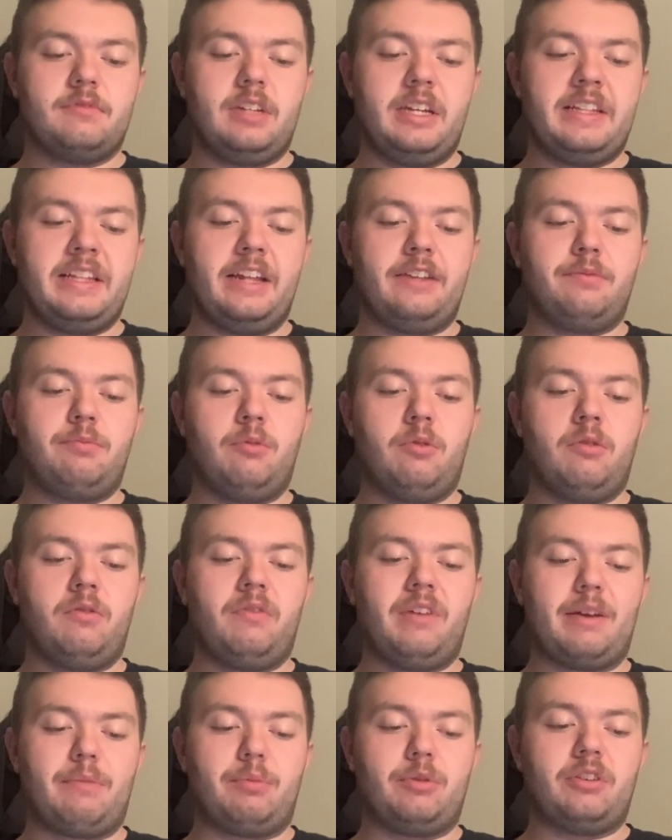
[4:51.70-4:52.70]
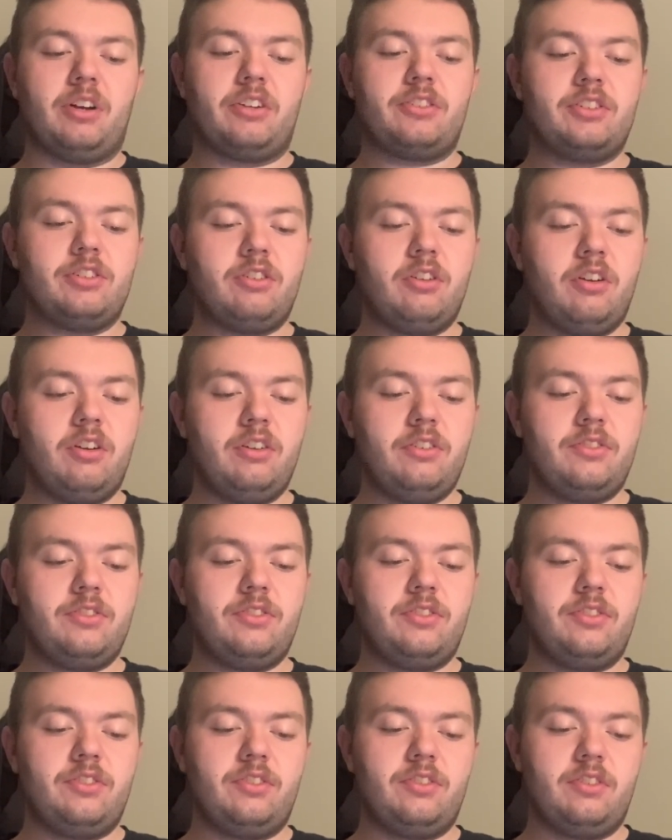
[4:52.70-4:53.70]
That's more of like production
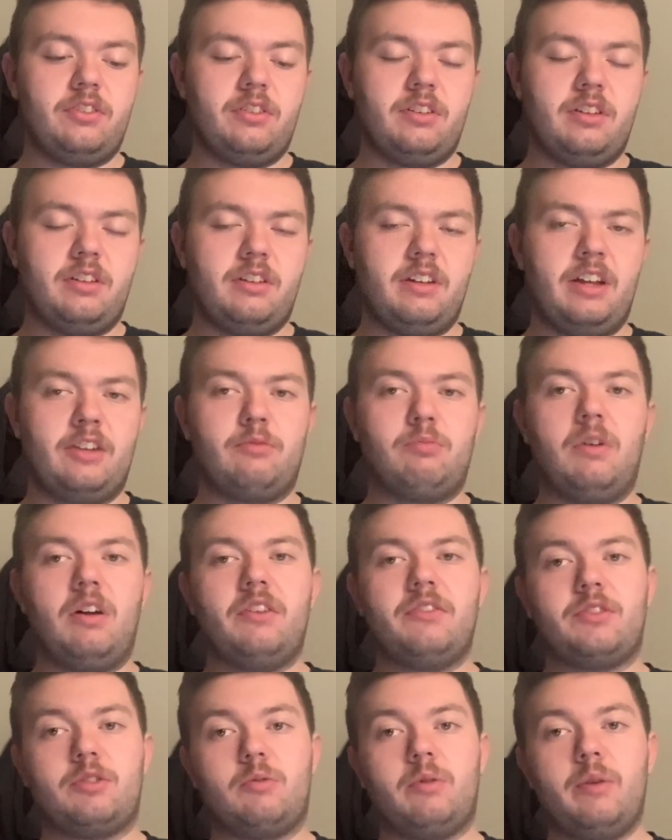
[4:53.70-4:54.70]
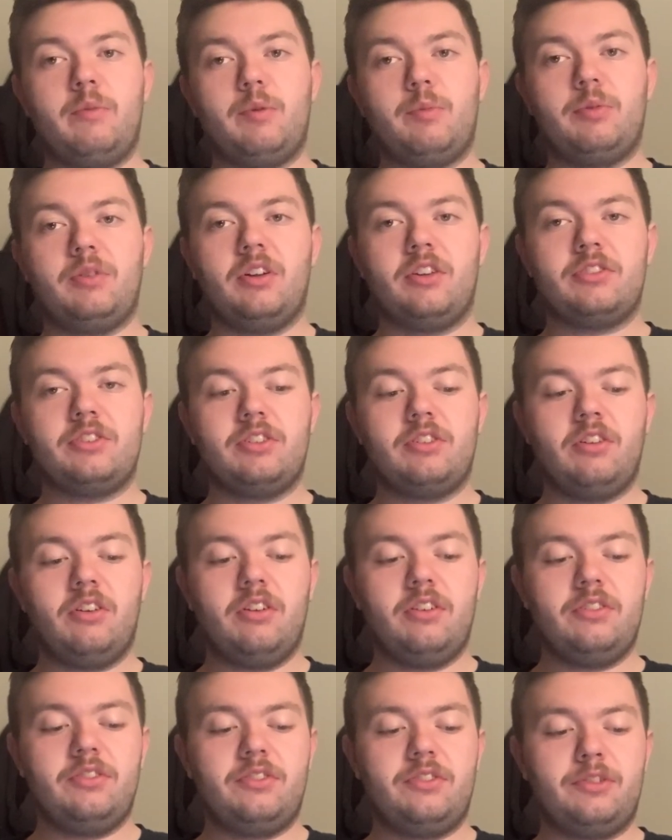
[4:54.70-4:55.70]
costs as well as equipment production
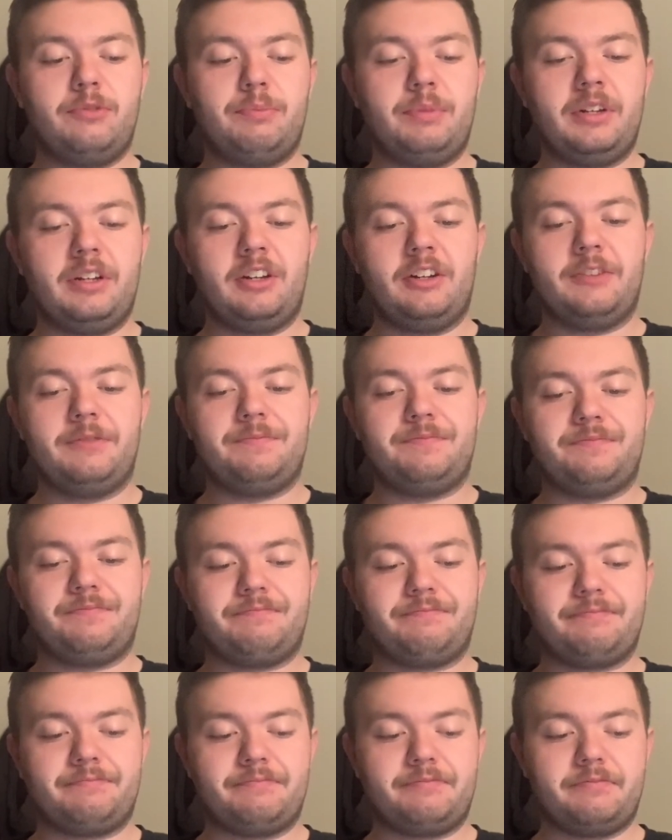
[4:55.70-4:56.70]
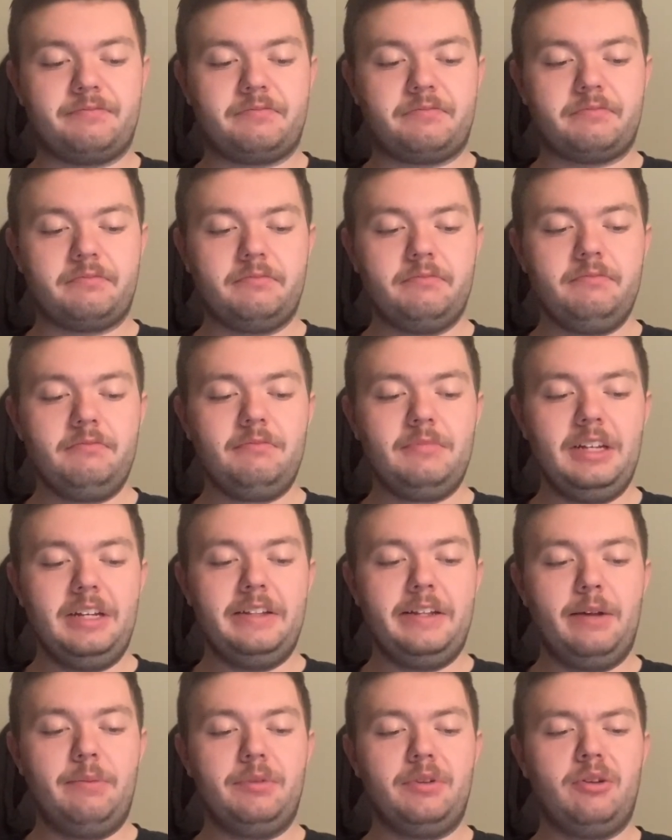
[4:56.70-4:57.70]
costs. But I'm
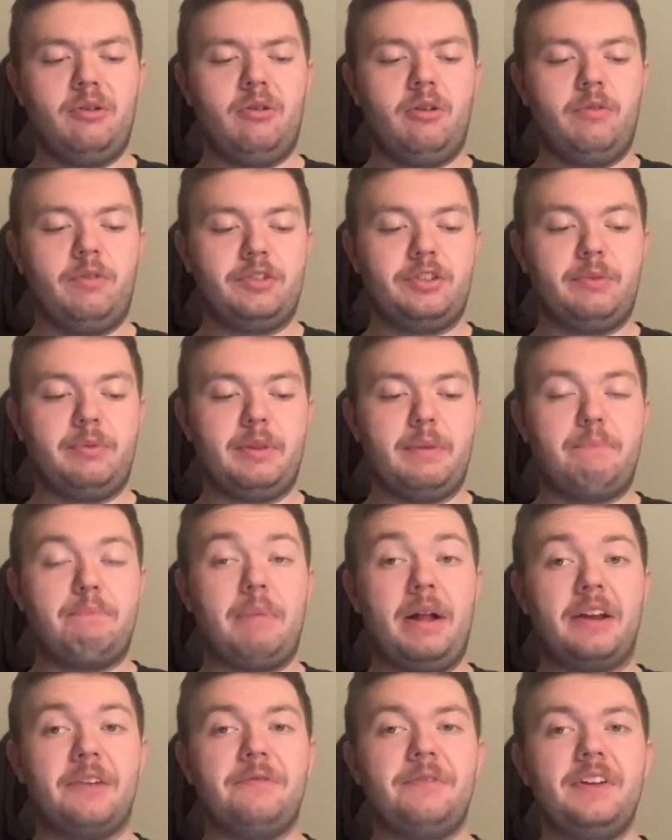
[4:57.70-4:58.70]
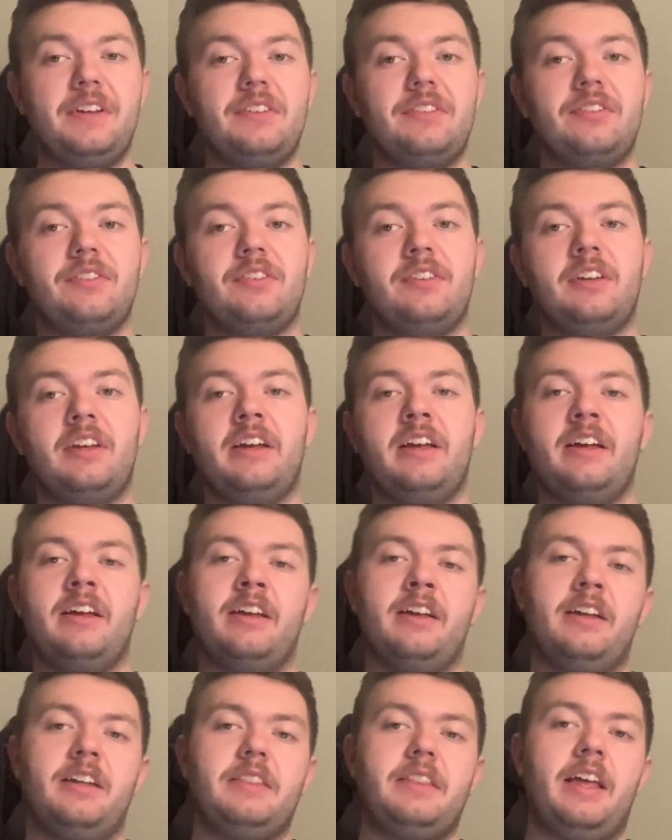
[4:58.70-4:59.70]
gonna go over some of the benefits.
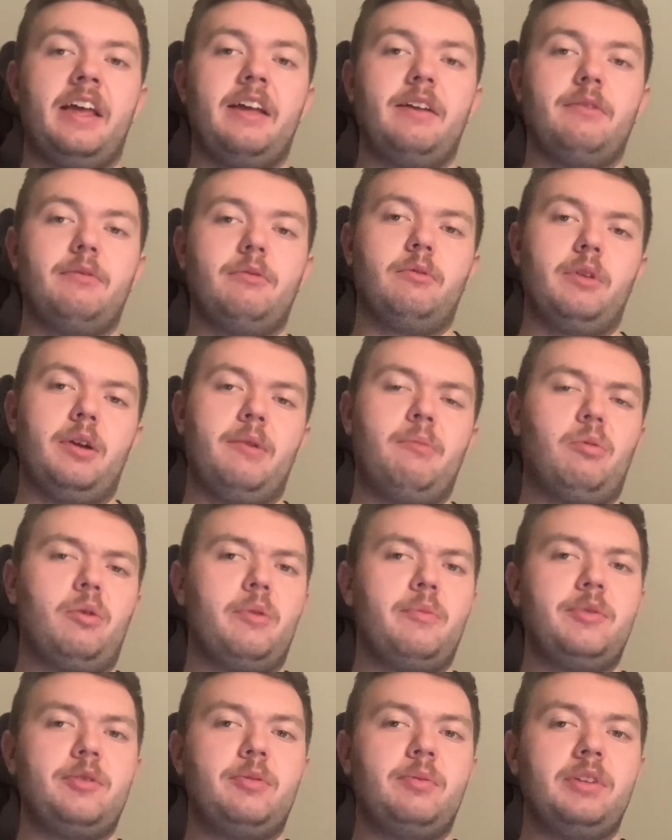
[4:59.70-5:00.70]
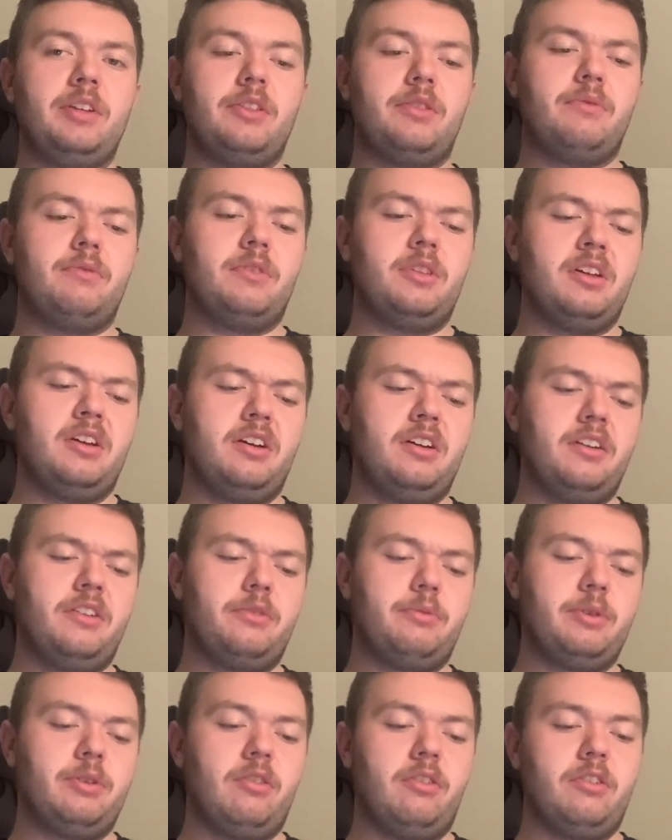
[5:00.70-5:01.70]
that were in between the
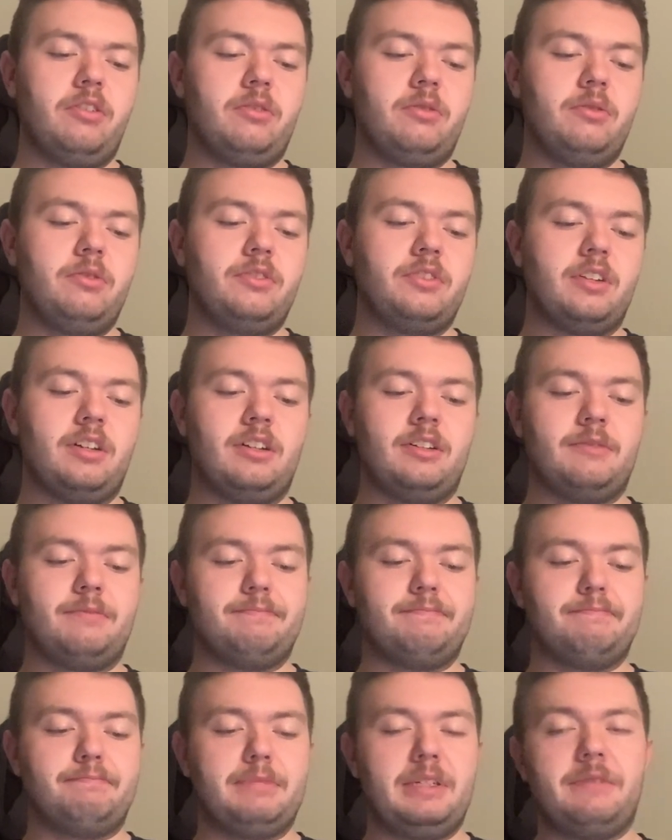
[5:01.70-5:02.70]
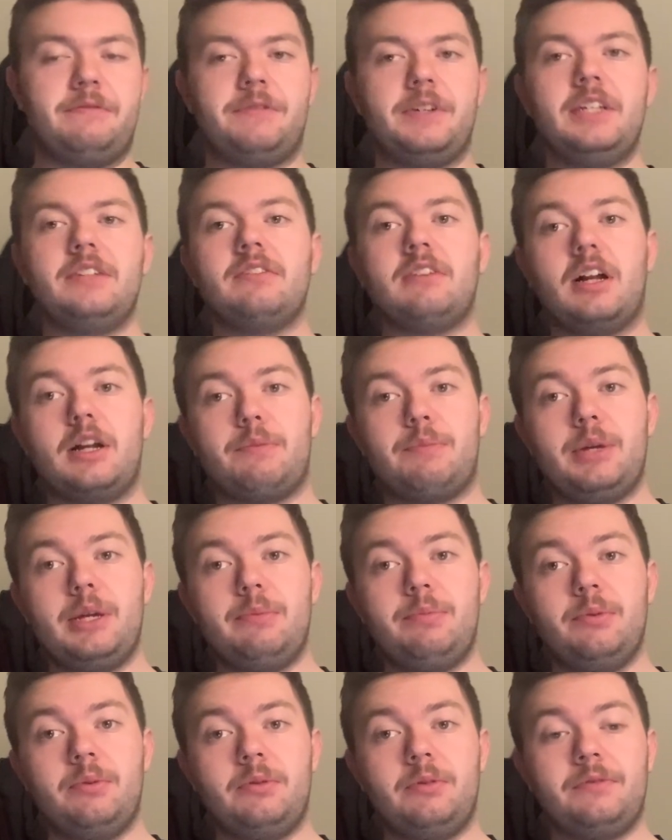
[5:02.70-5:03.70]
three articles. Meat feeds a lot of
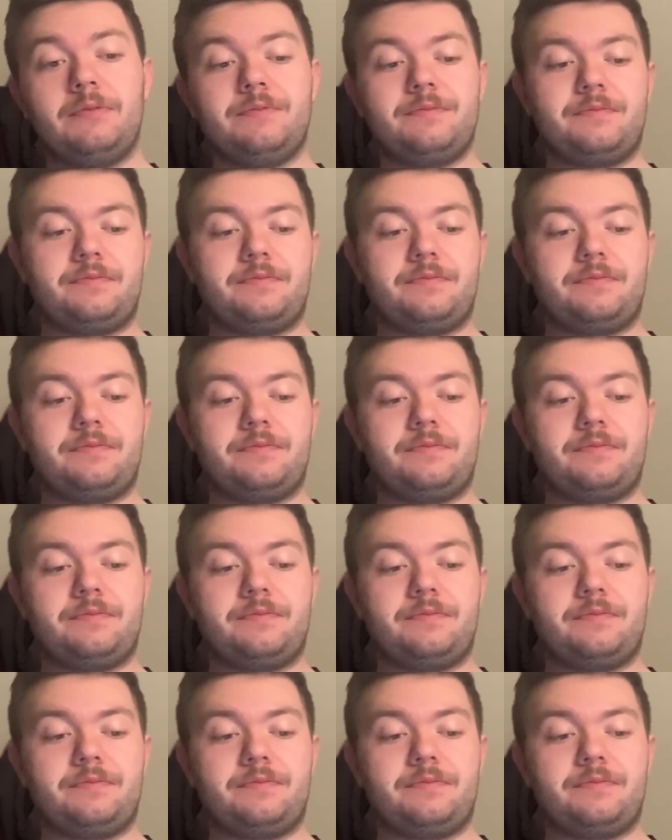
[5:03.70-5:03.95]
people.